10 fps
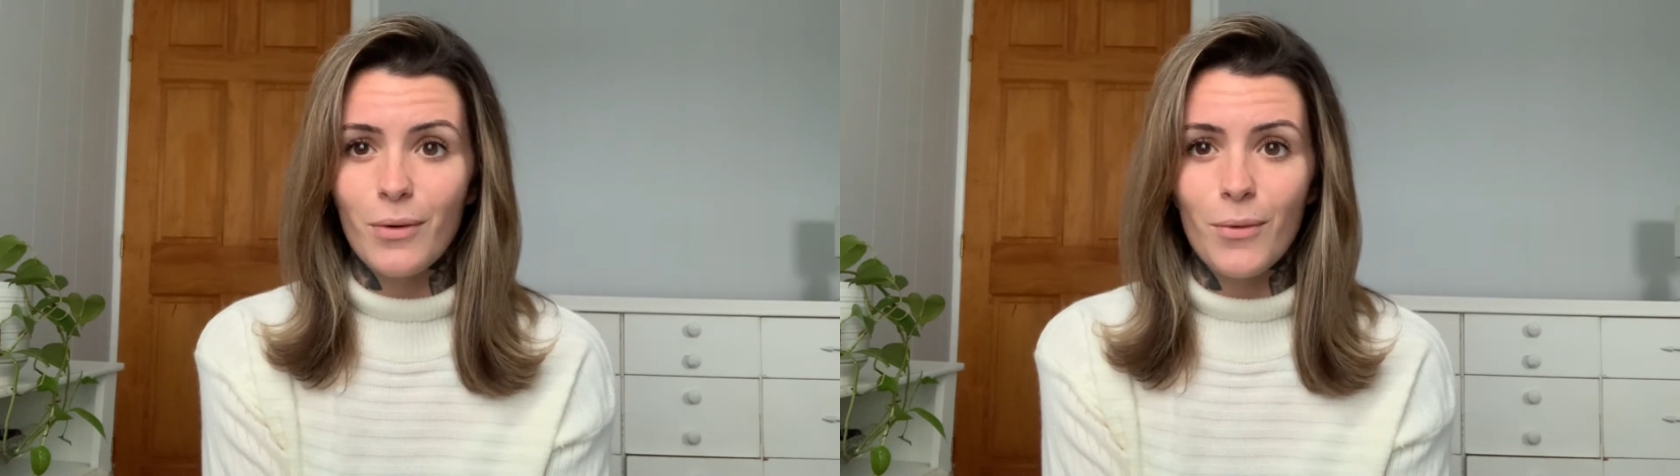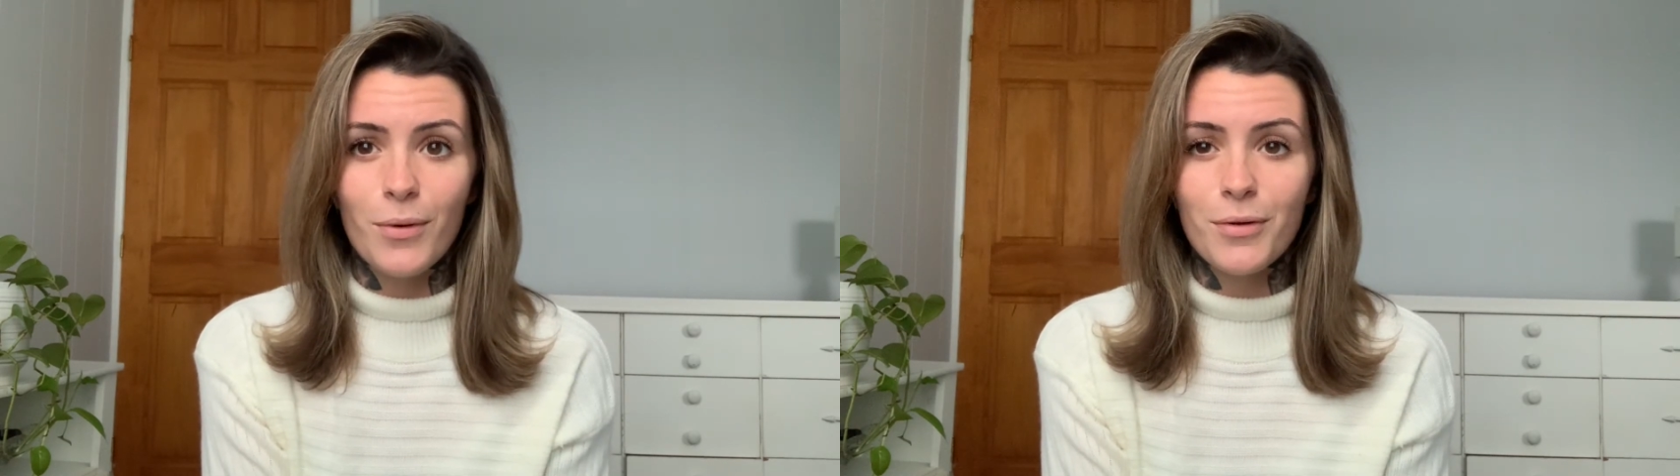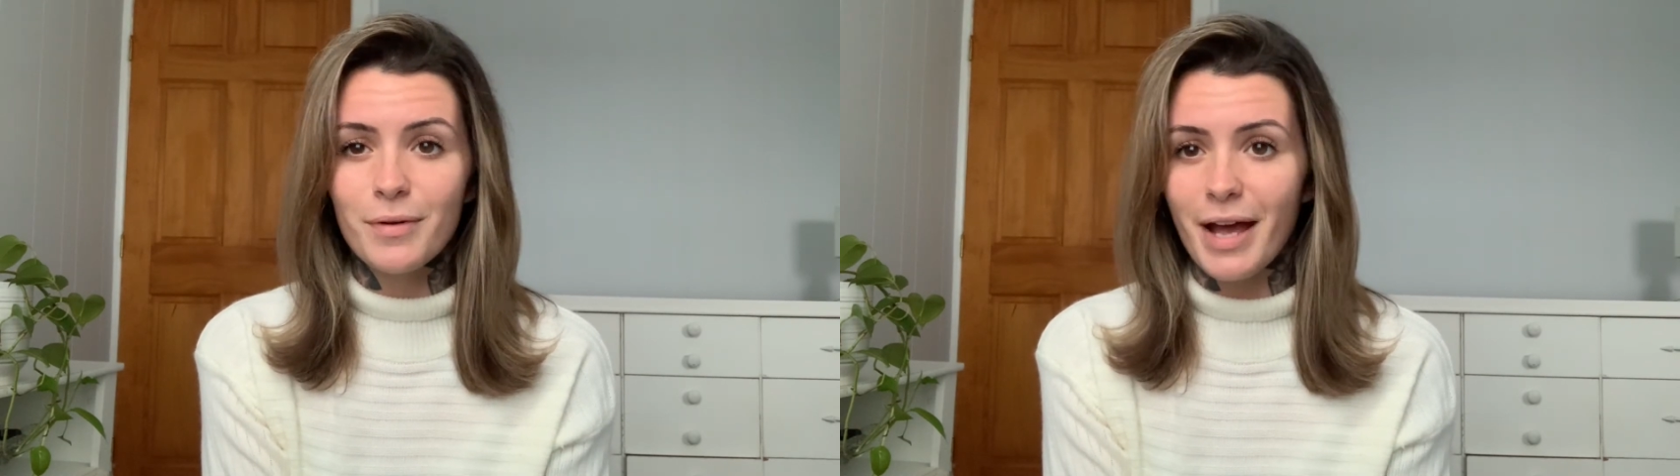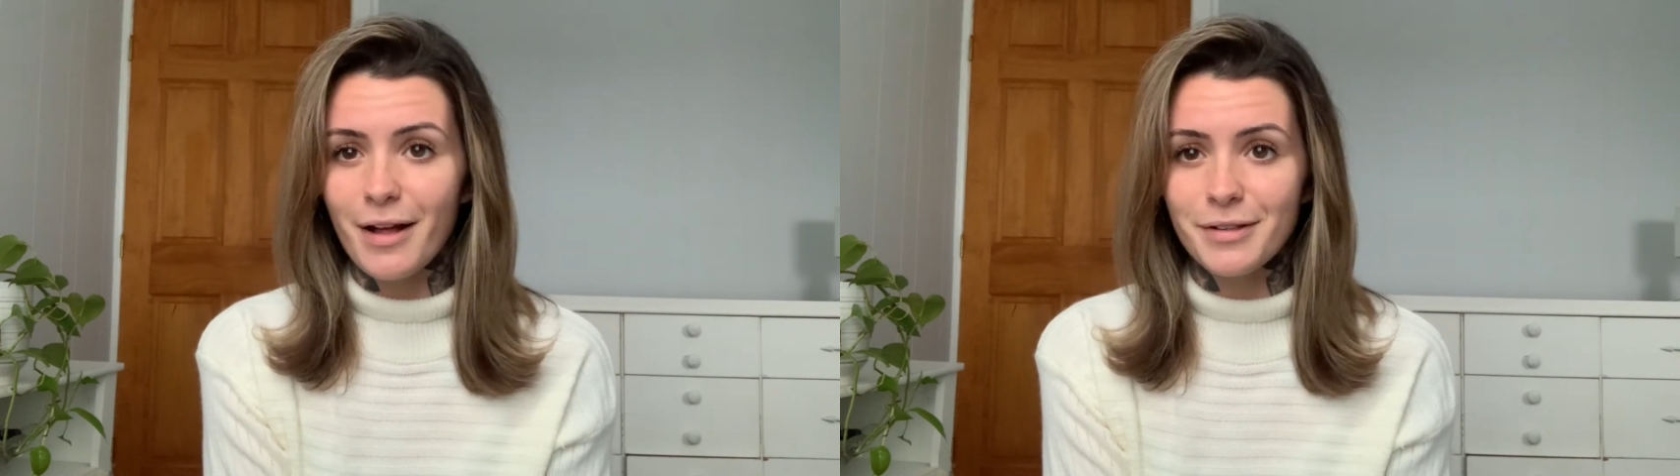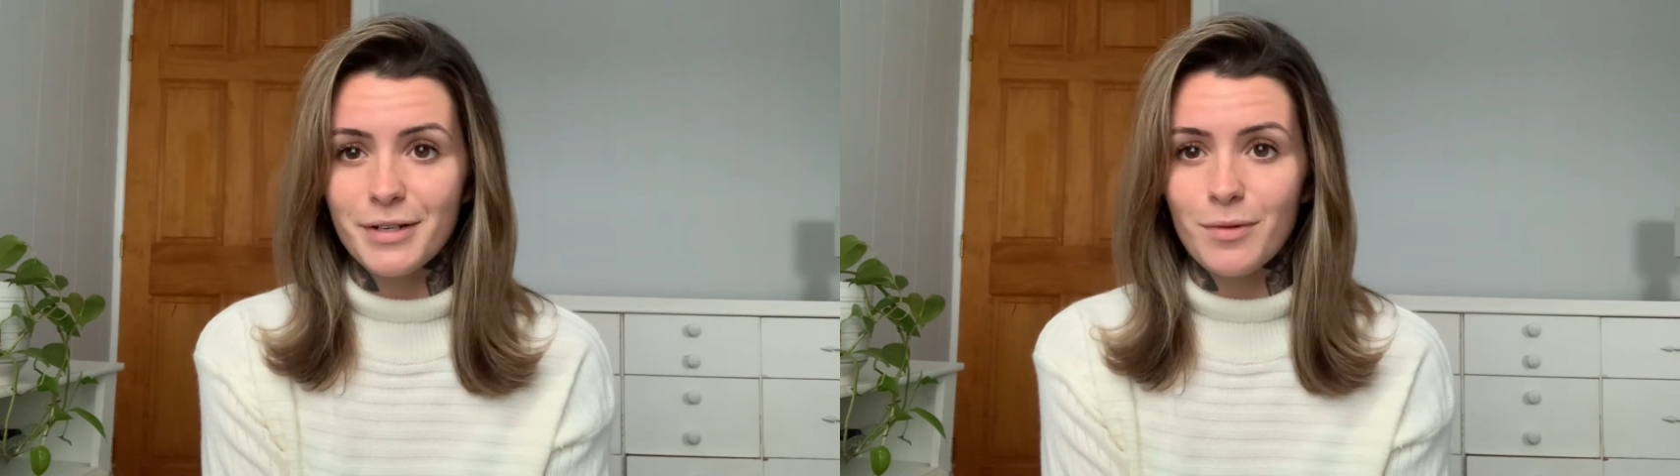or the
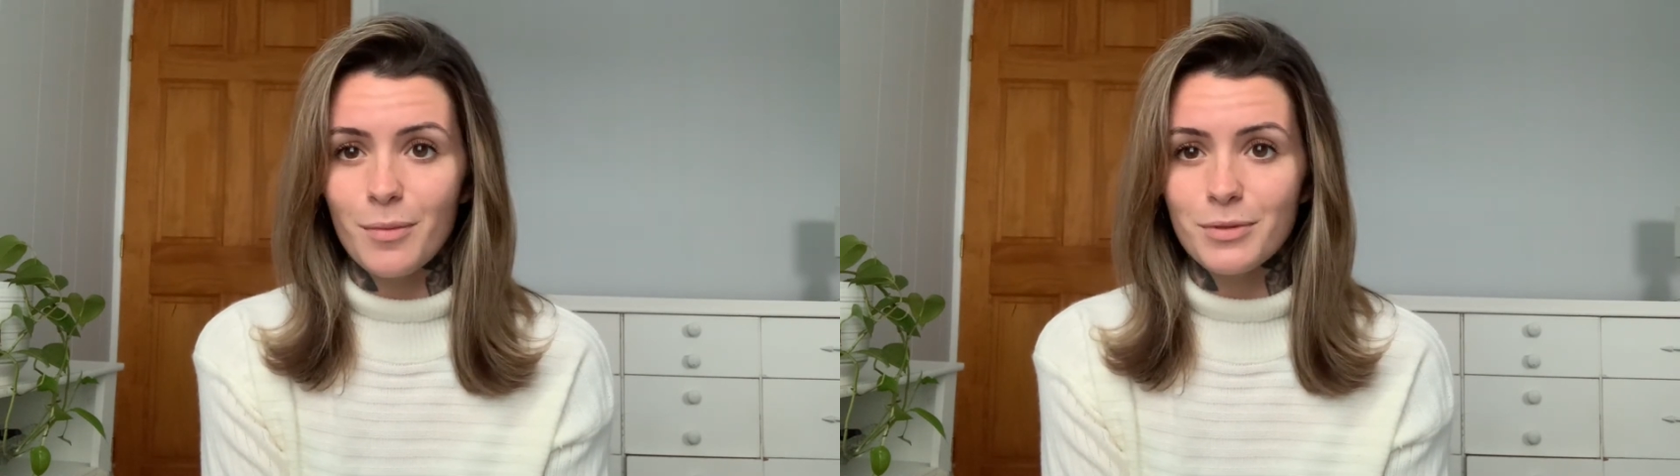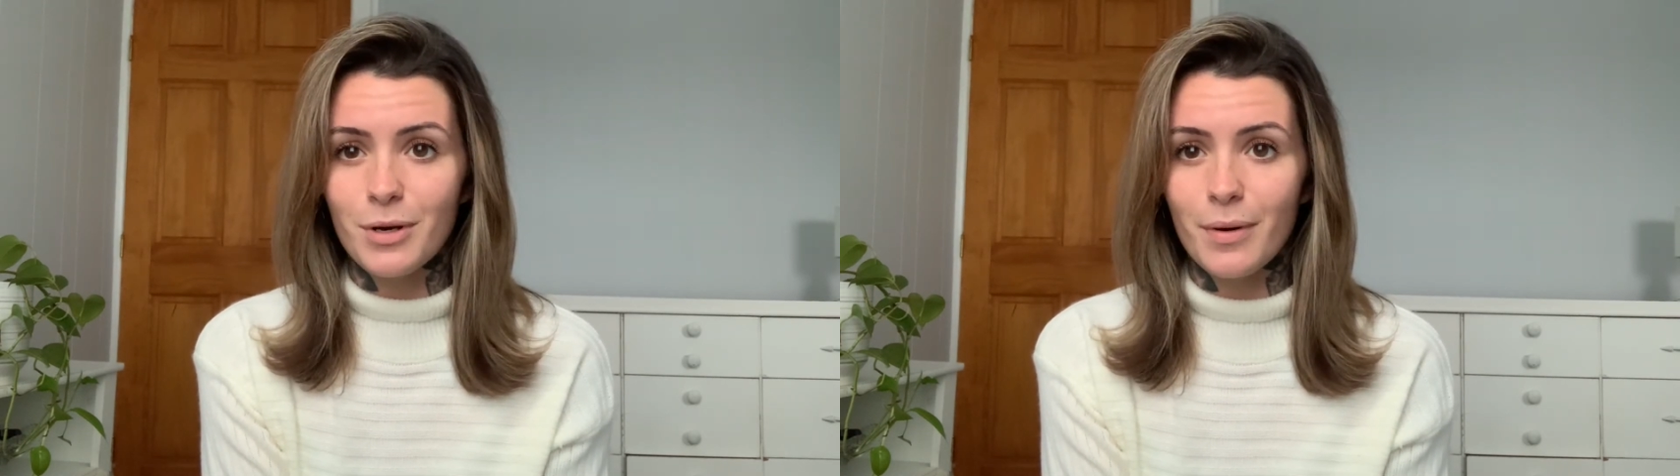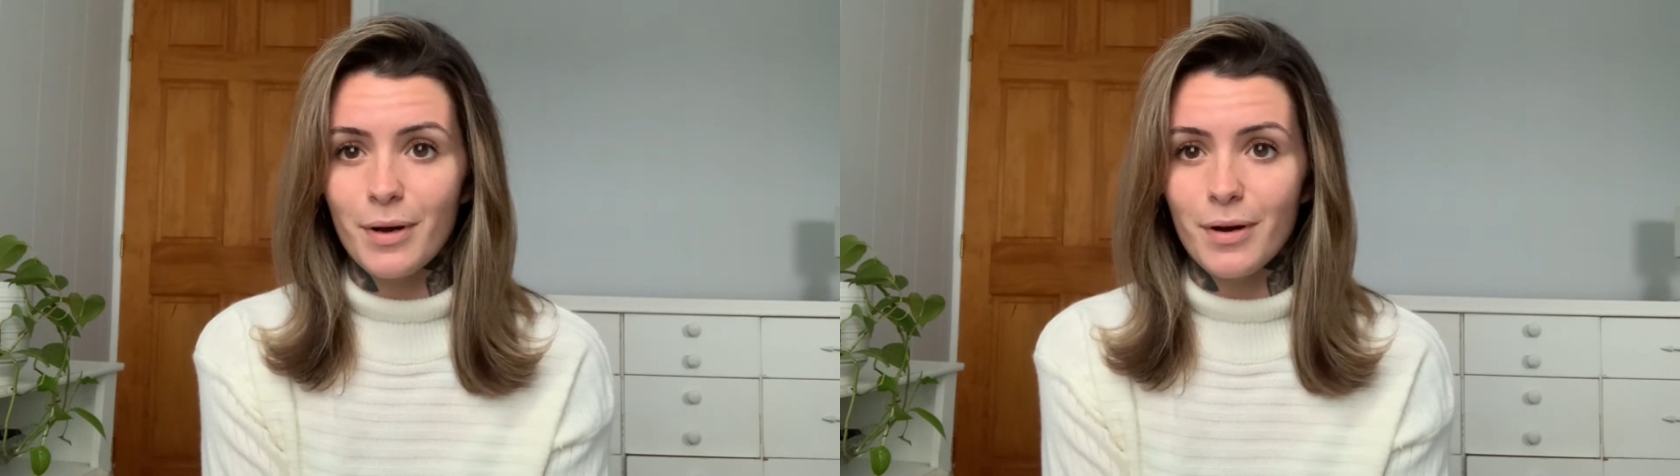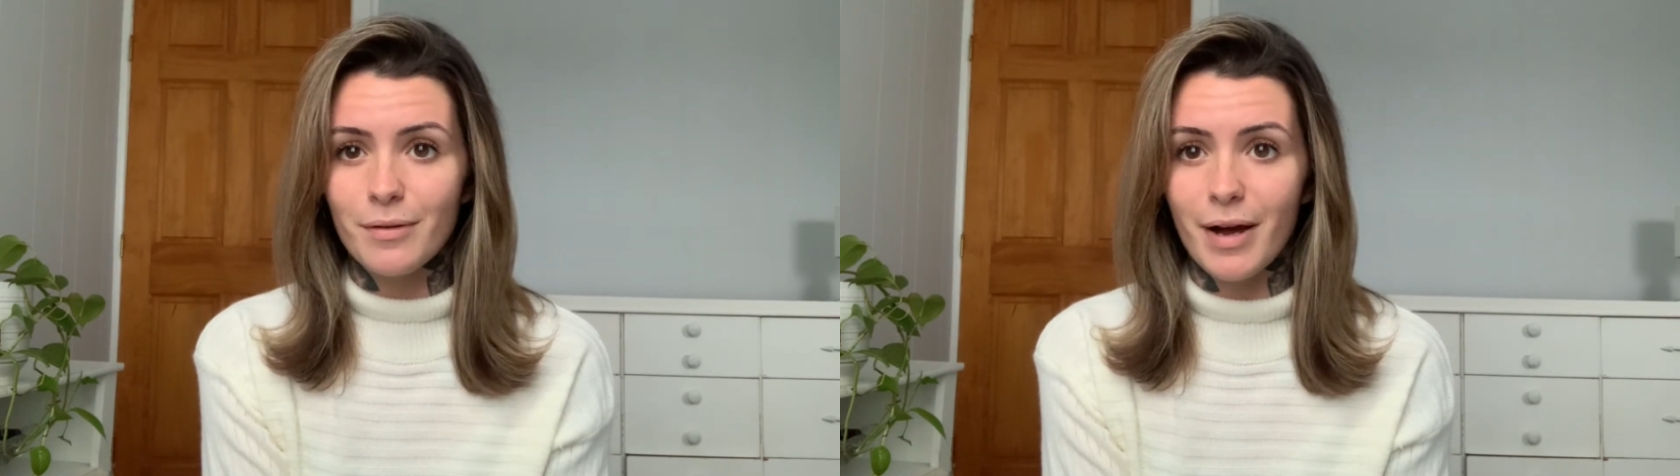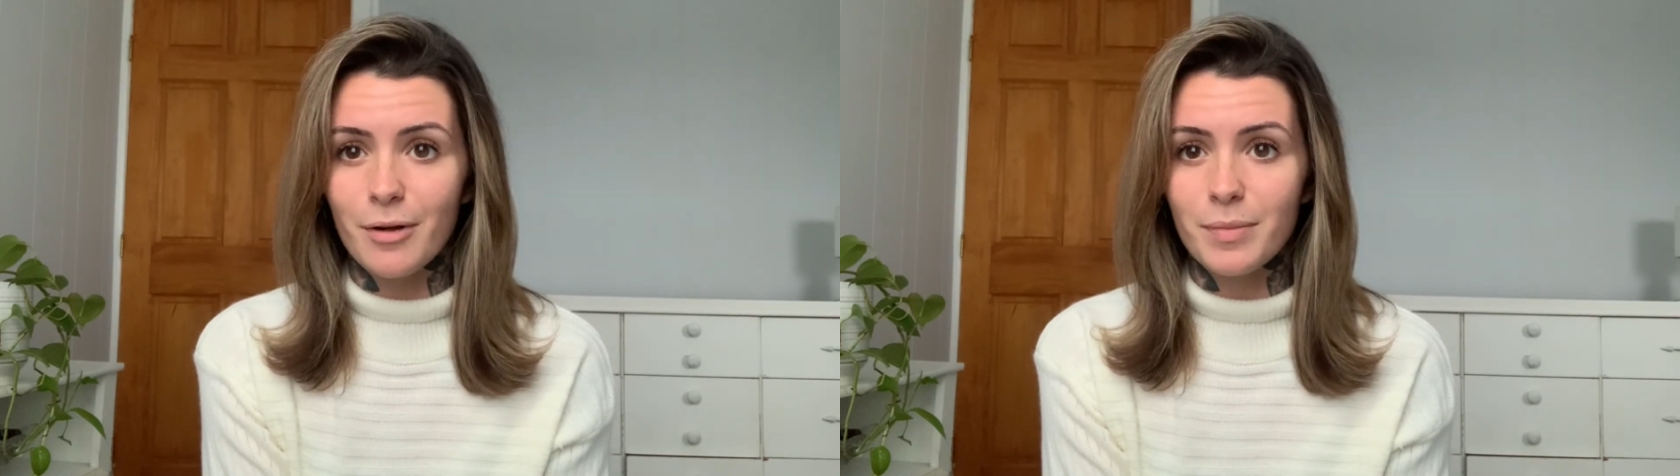reality of what was going on
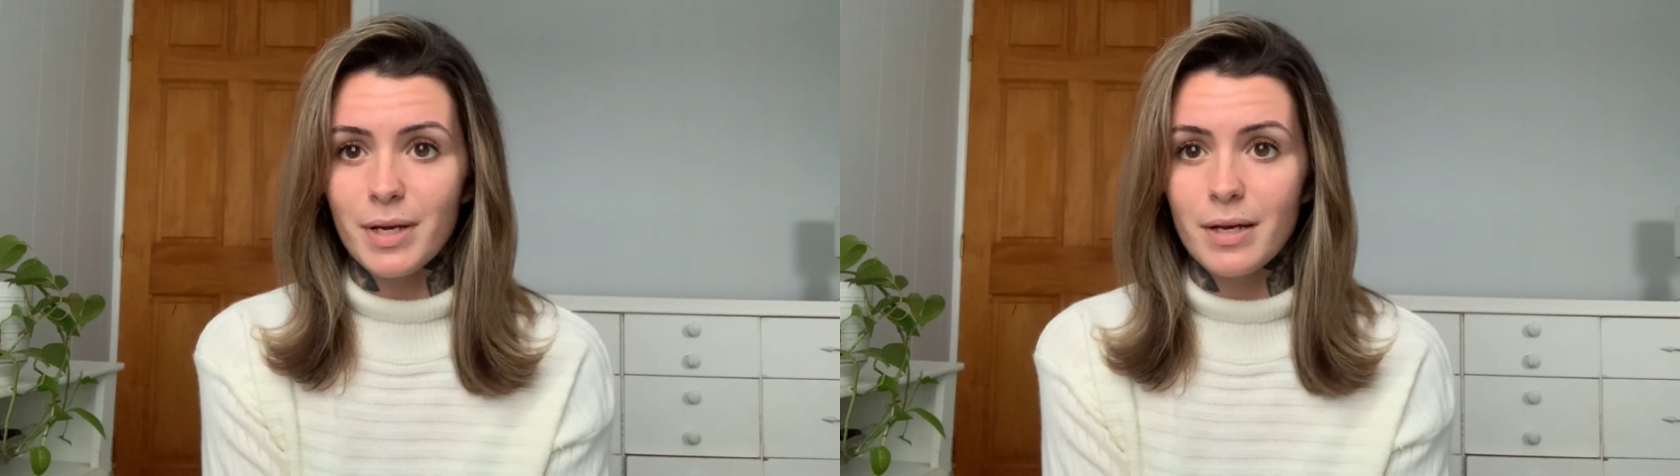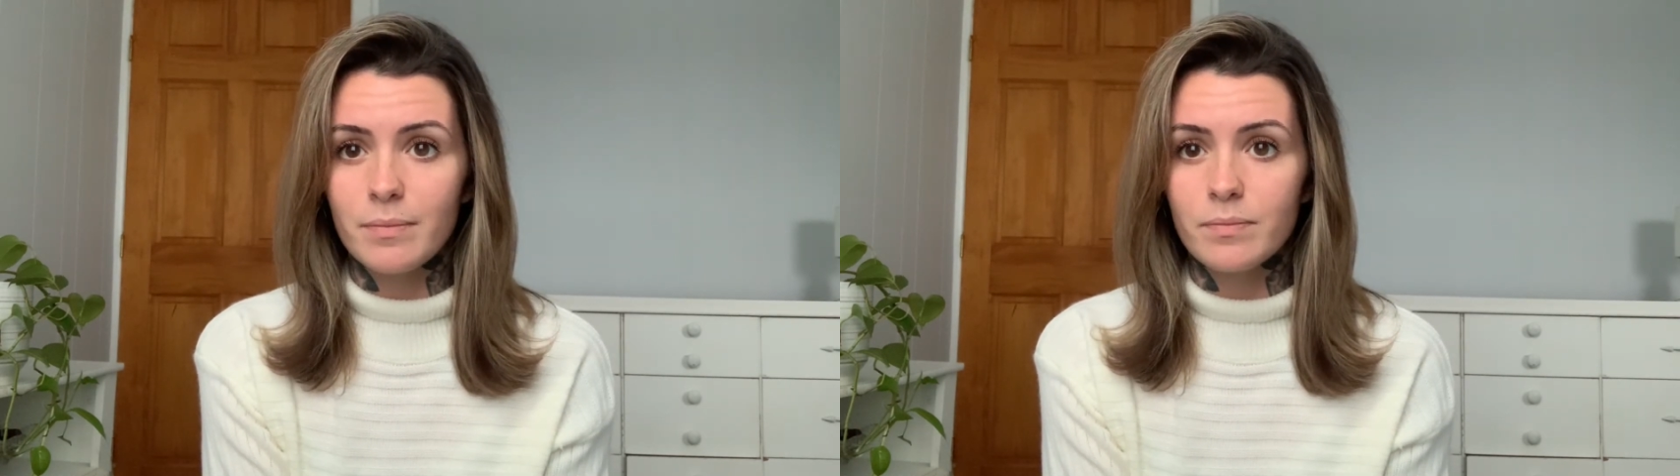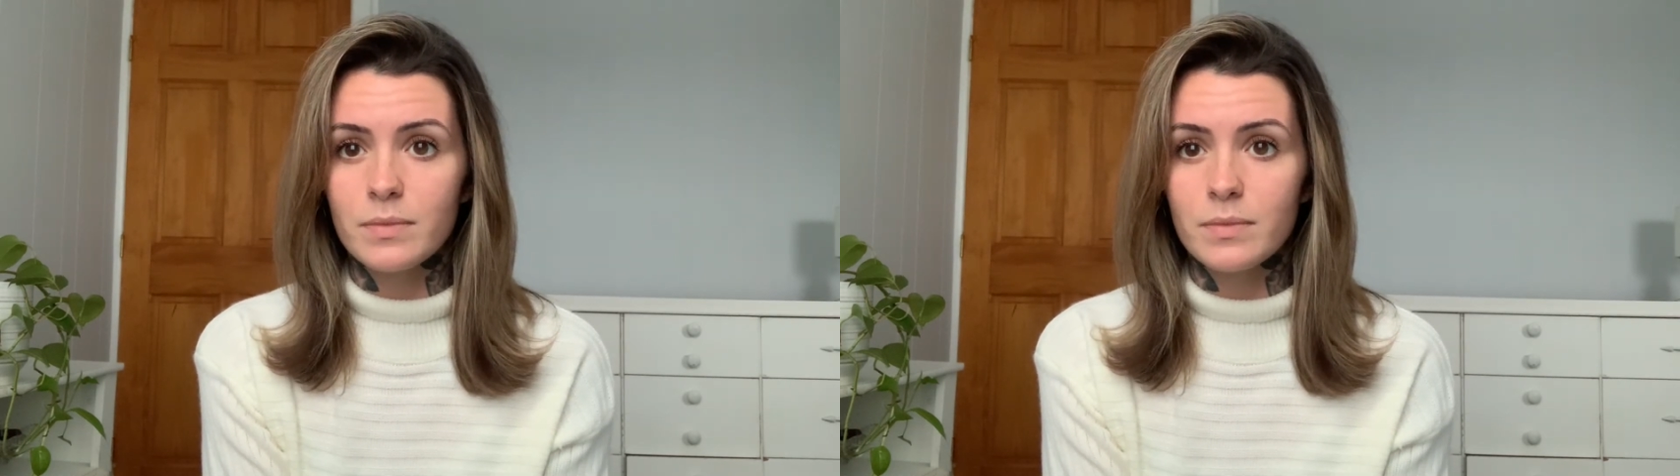around me.